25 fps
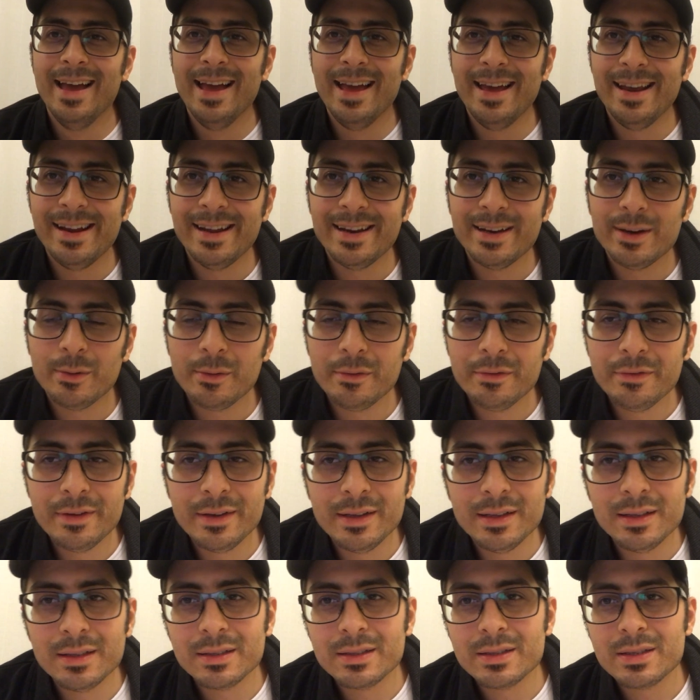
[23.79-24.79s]
And I don't
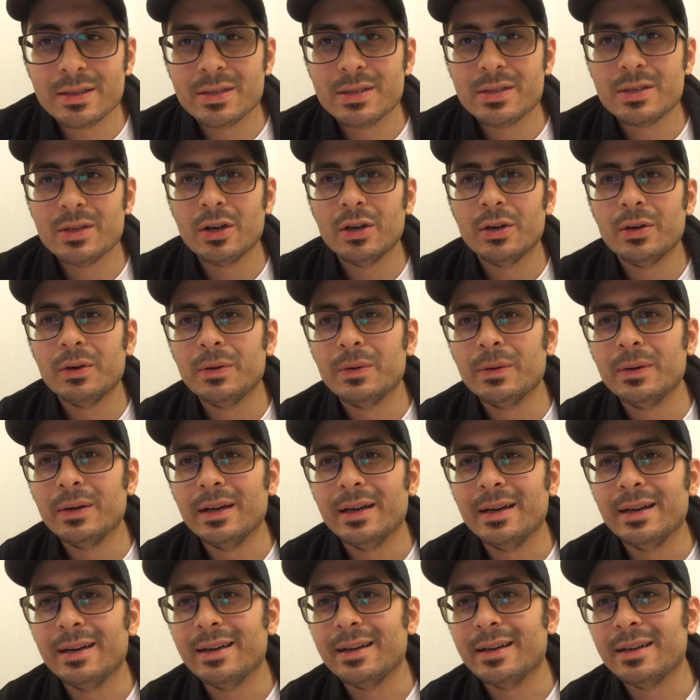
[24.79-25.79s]
feel so
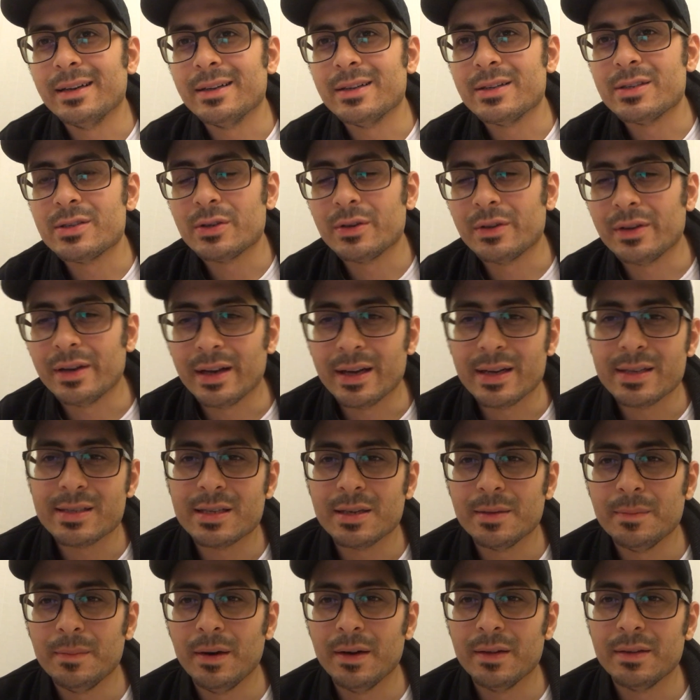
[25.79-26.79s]

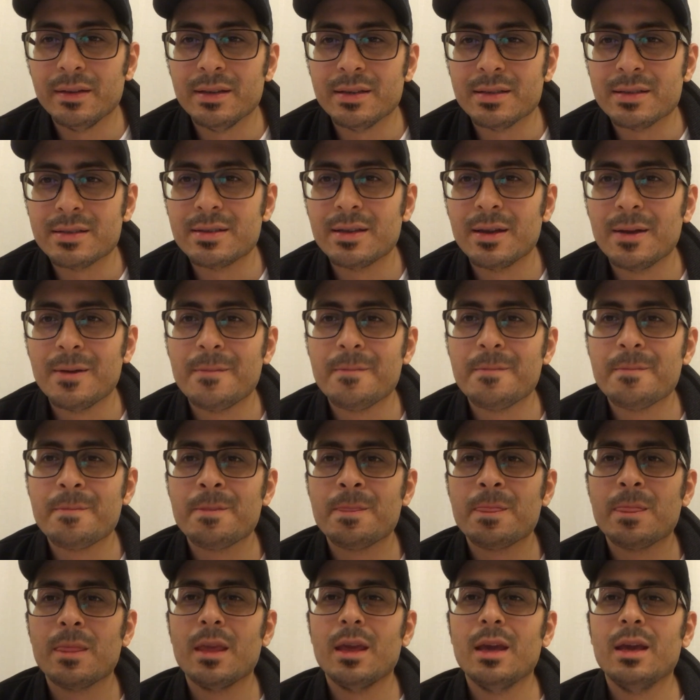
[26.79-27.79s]
nice about this.
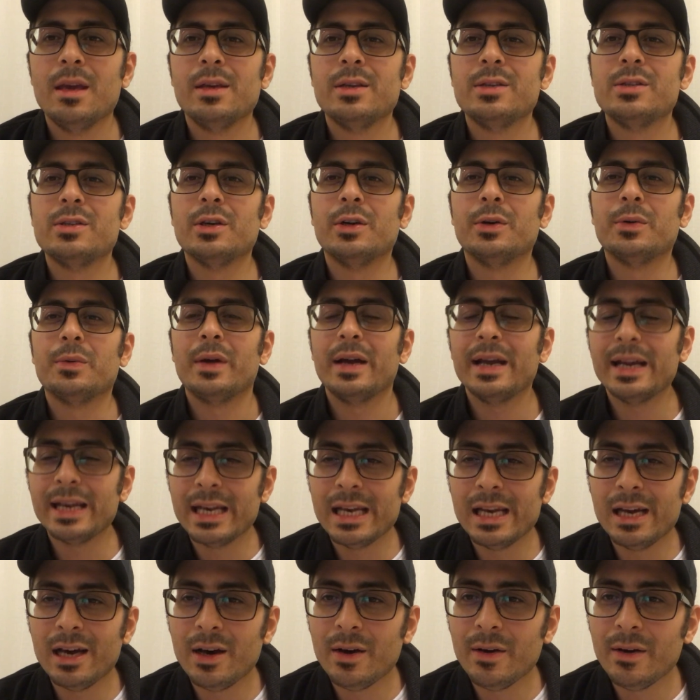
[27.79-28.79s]
So
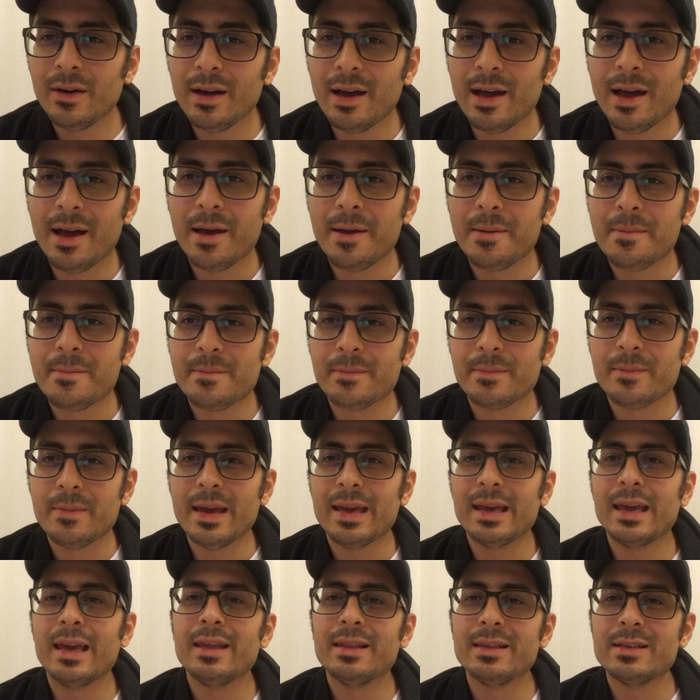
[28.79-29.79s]
right now I'm
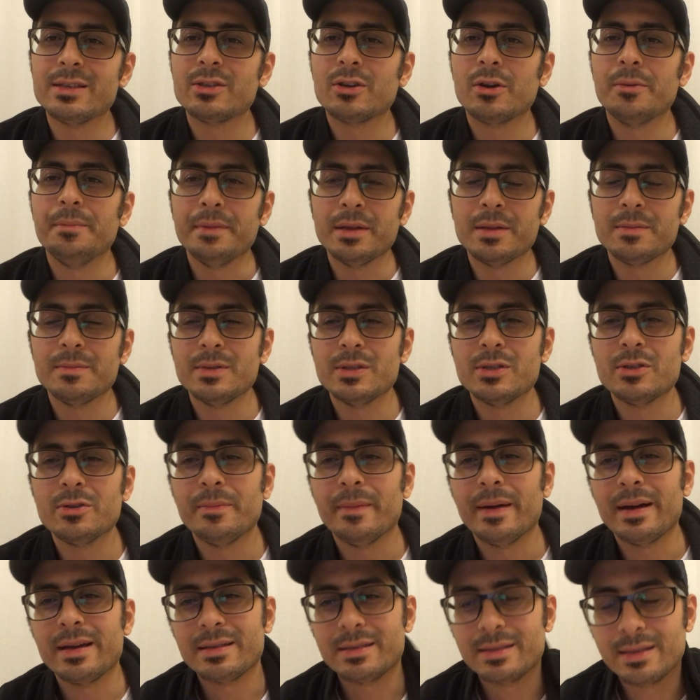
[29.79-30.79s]
making this commitment
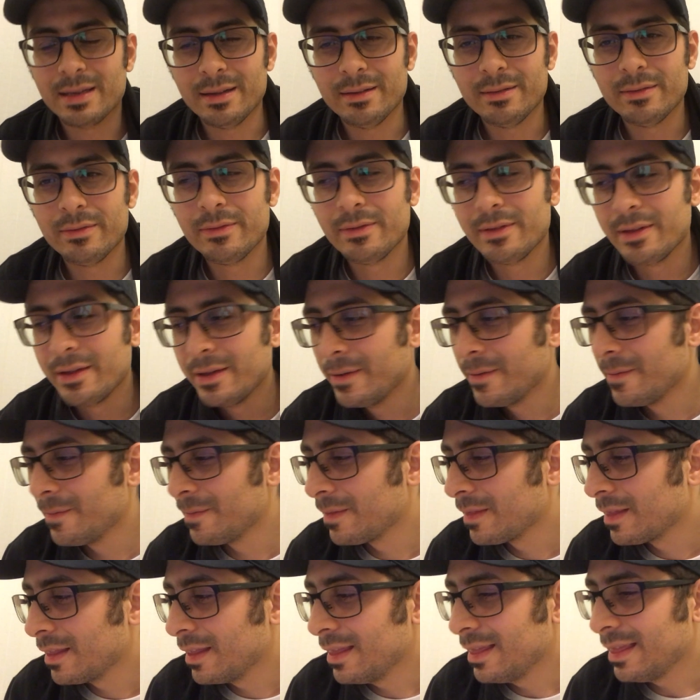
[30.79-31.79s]
to myself
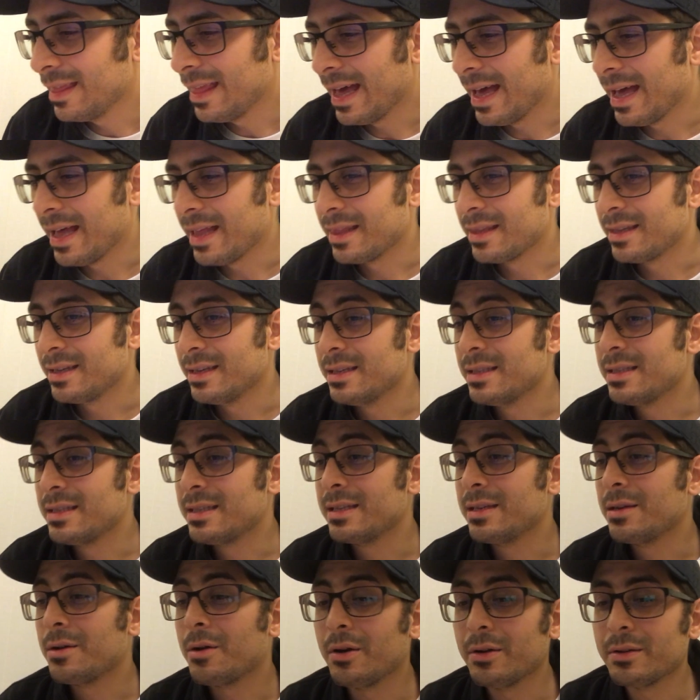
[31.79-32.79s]
that
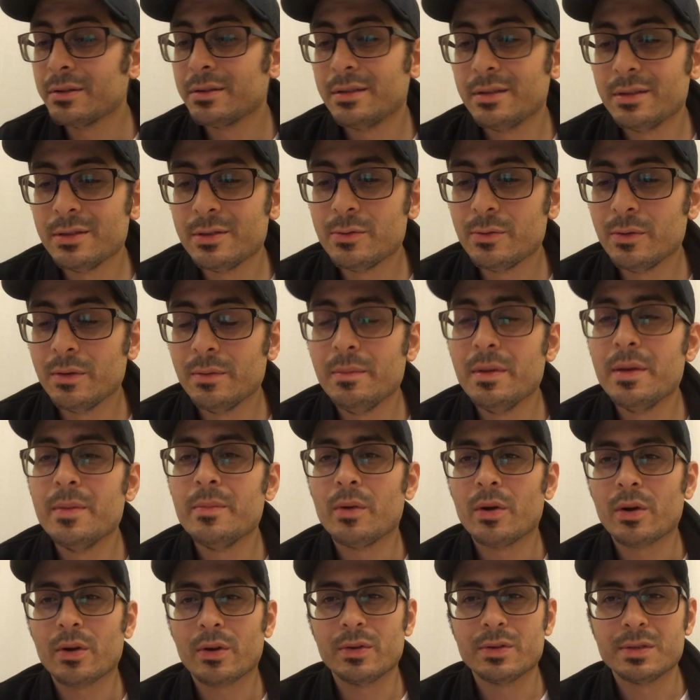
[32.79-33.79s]
content will be
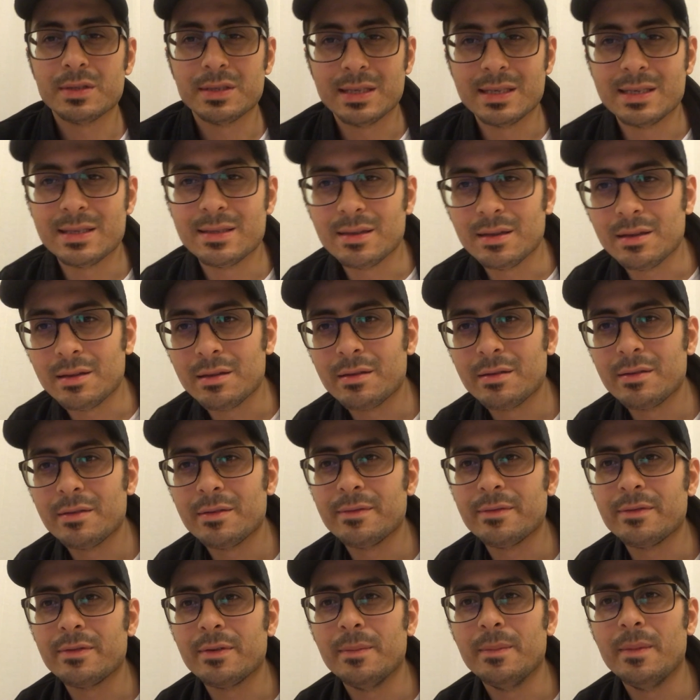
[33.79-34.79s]
more consistent
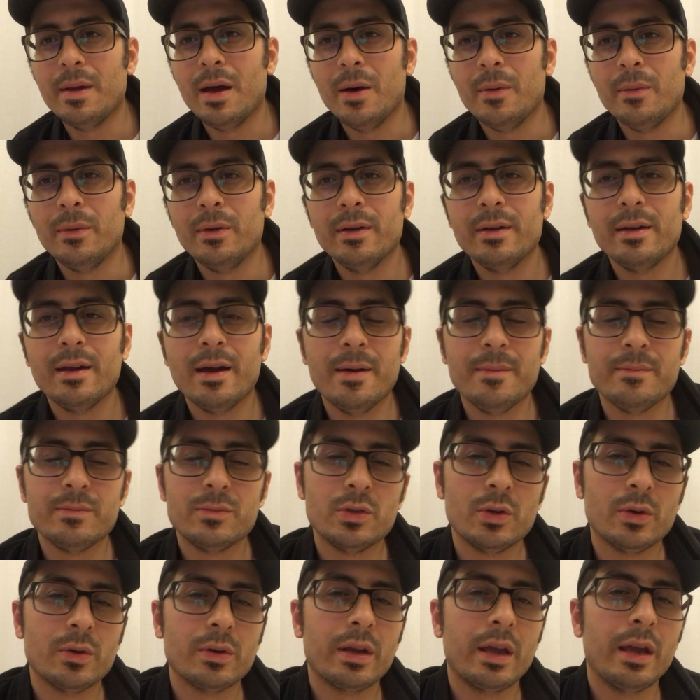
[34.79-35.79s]
from now on. I'm
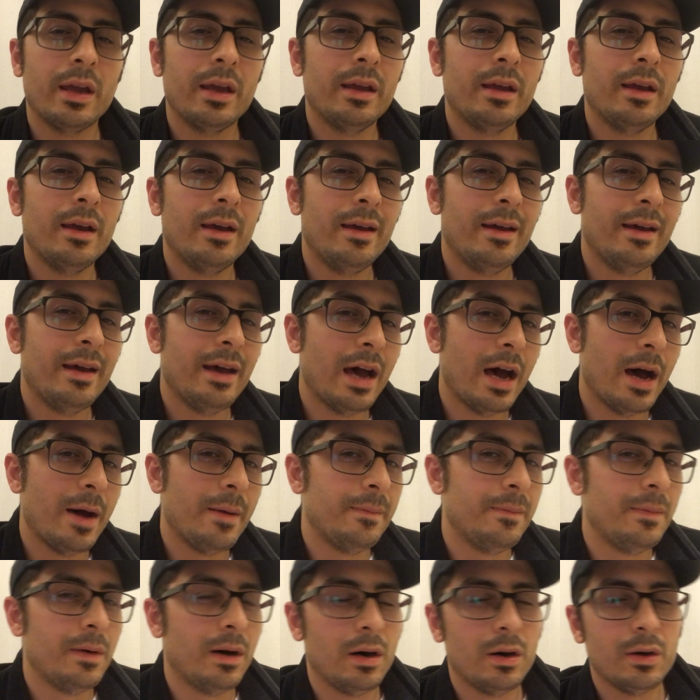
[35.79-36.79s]
talking
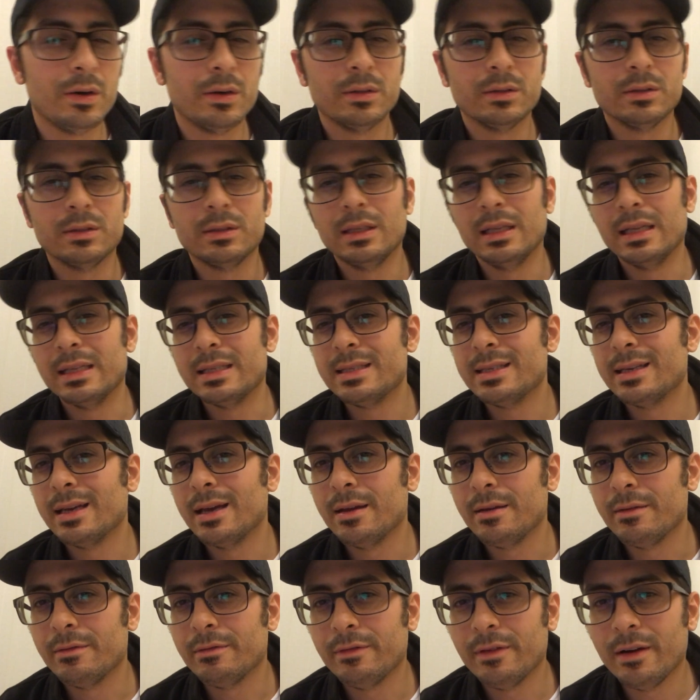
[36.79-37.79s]
about, let's
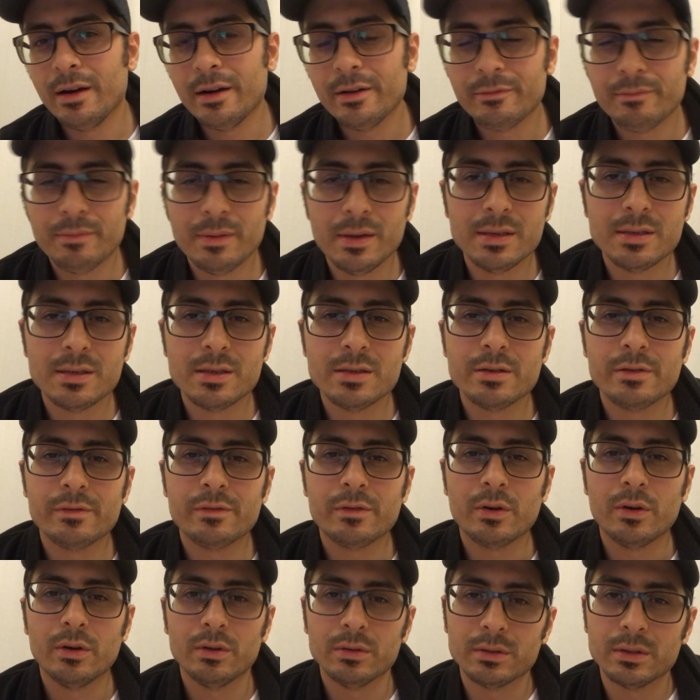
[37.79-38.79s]
say, 5 pieces
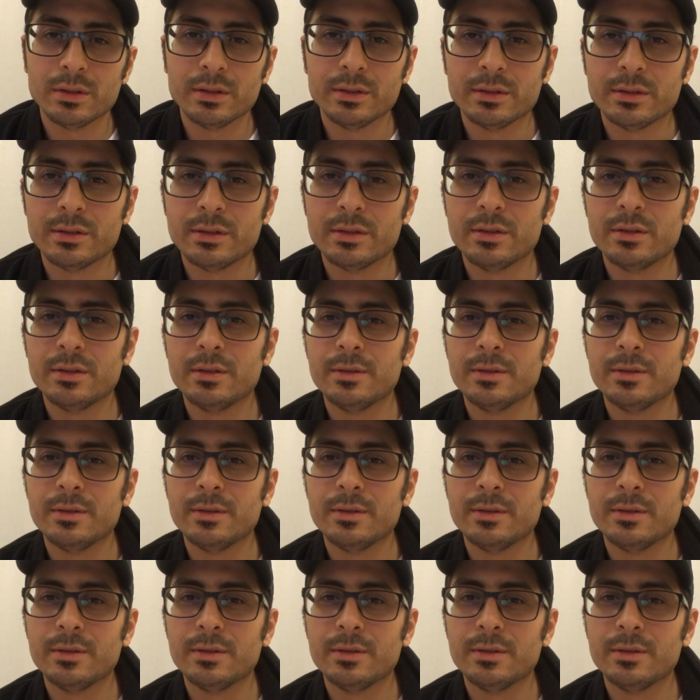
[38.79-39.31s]
of content